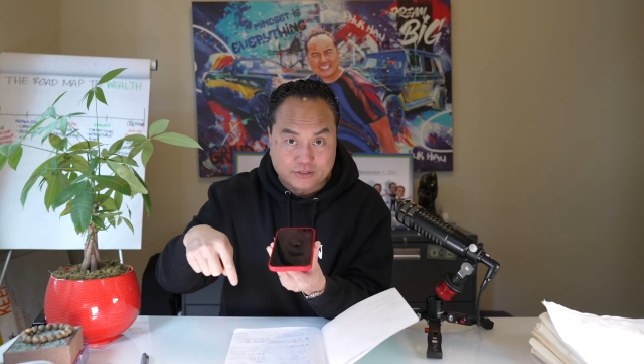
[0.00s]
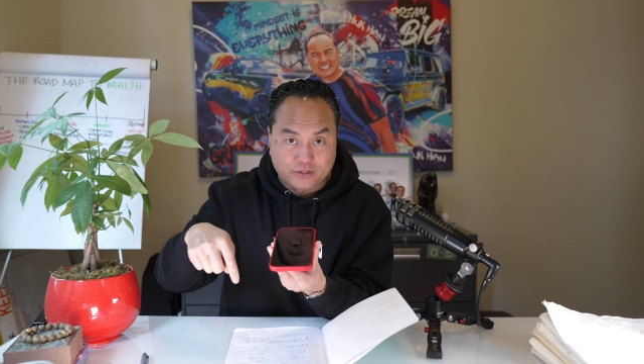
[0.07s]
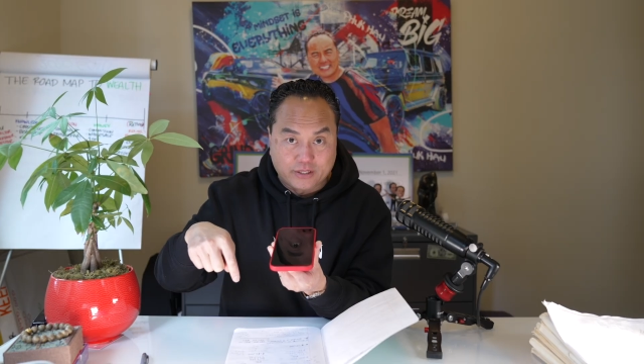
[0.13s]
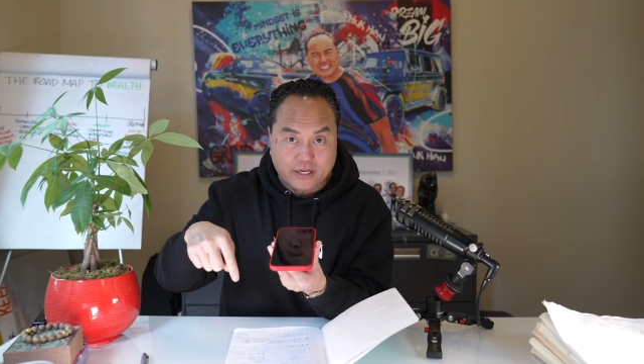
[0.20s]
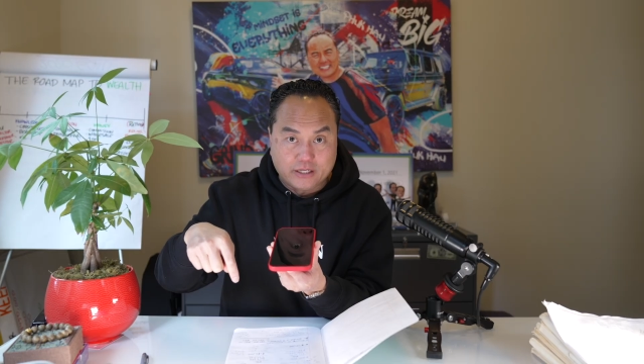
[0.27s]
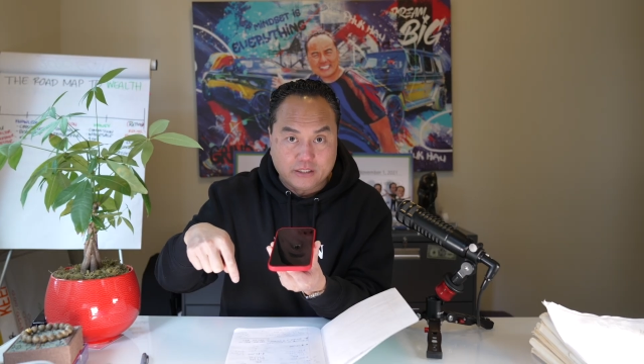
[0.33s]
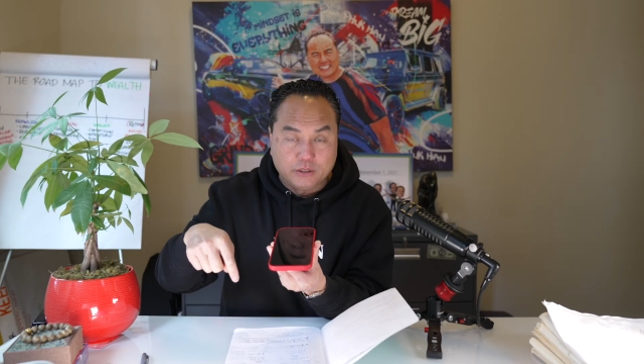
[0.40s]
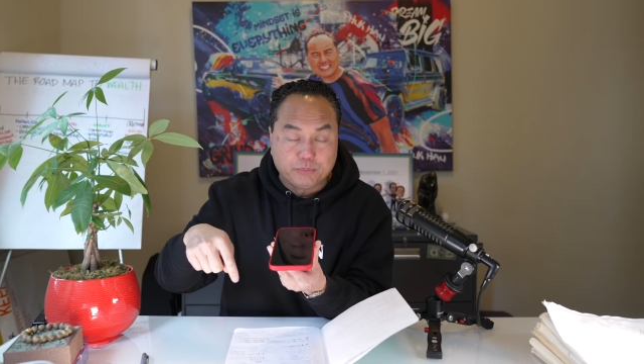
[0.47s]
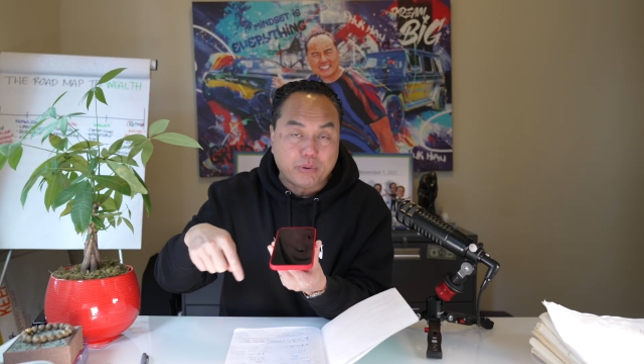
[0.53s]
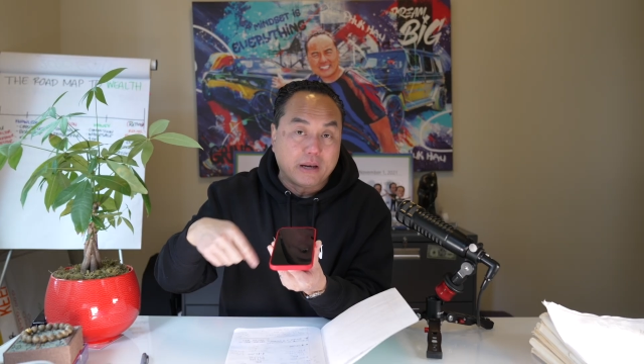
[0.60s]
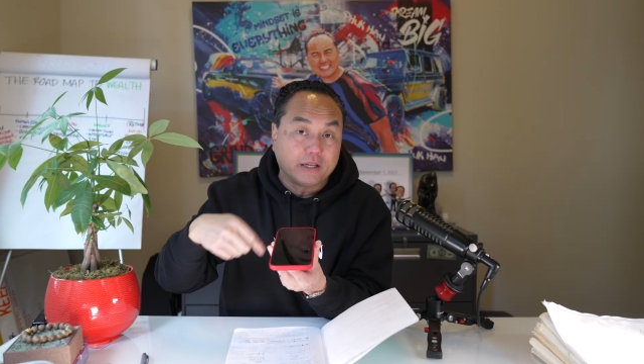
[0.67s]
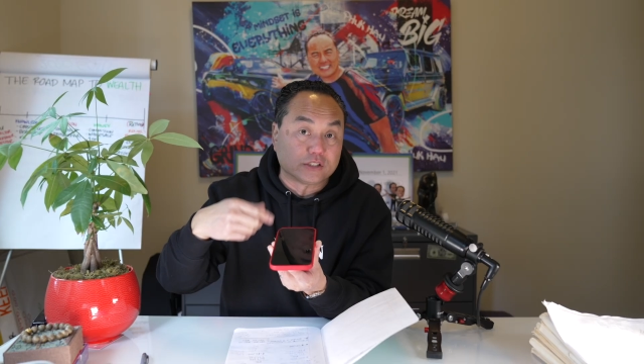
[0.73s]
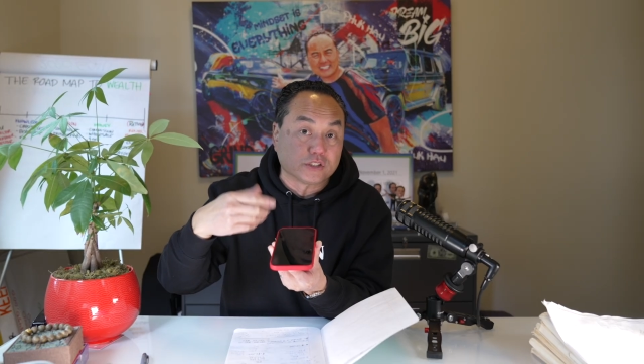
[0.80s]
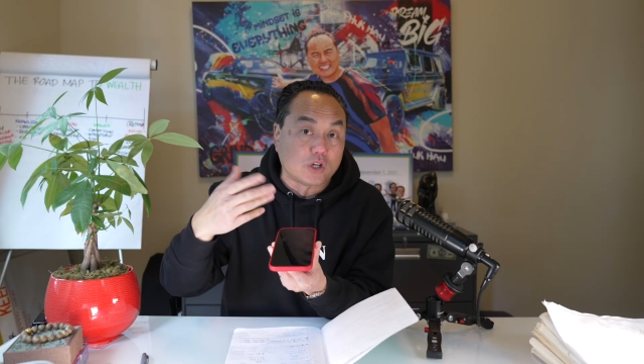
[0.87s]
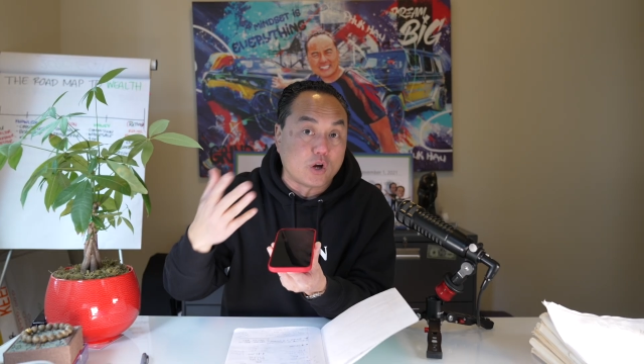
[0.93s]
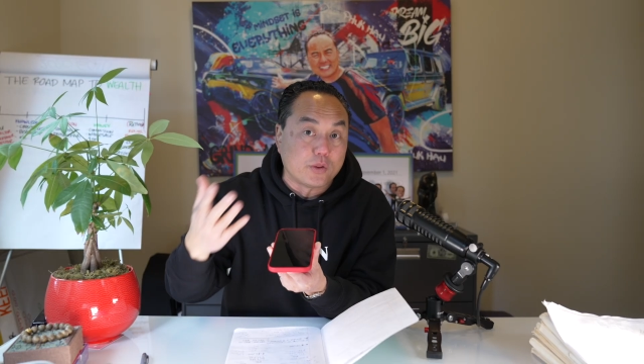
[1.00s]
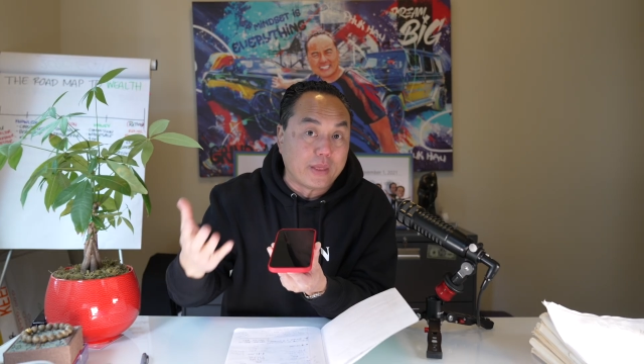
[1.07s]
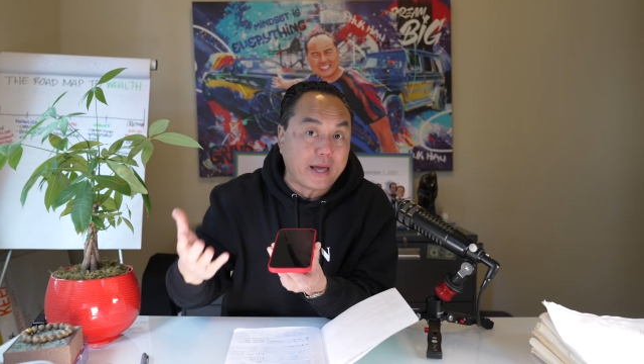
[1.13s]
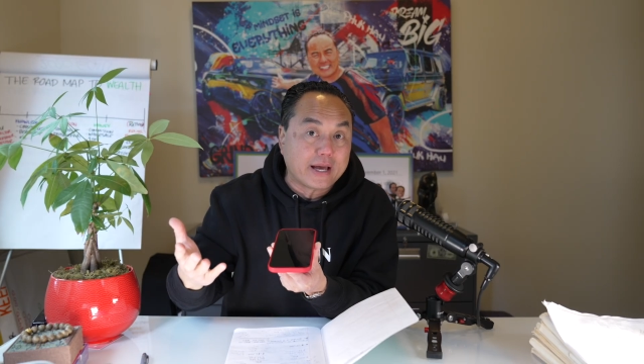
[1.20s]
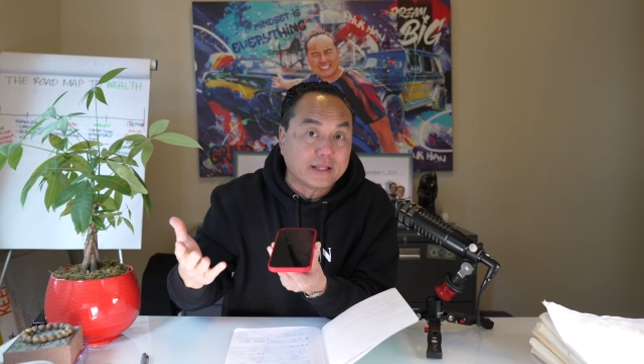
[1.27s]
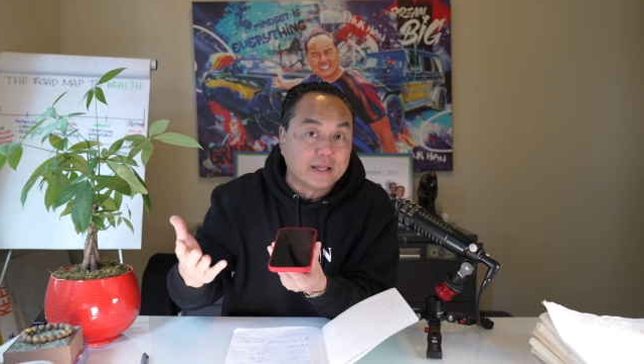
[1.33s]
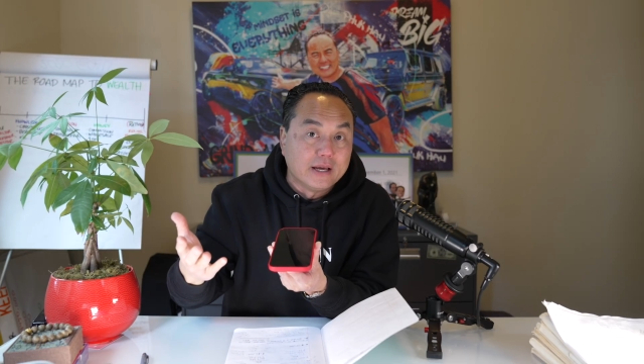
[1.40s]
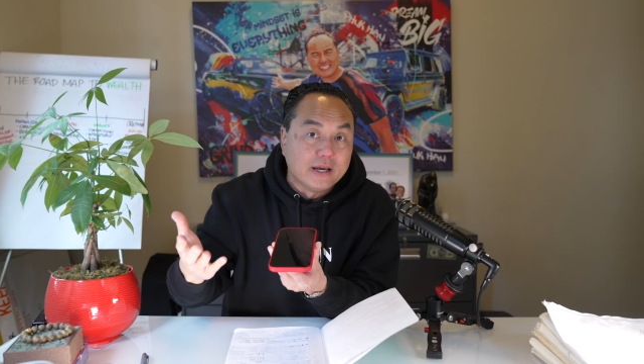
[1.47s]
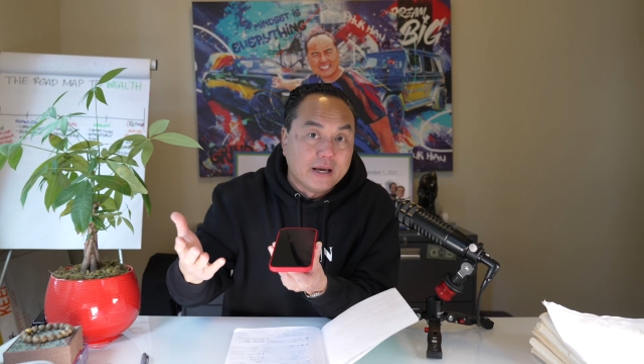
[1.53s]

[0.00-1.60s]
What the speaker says: okay? You probably saw that.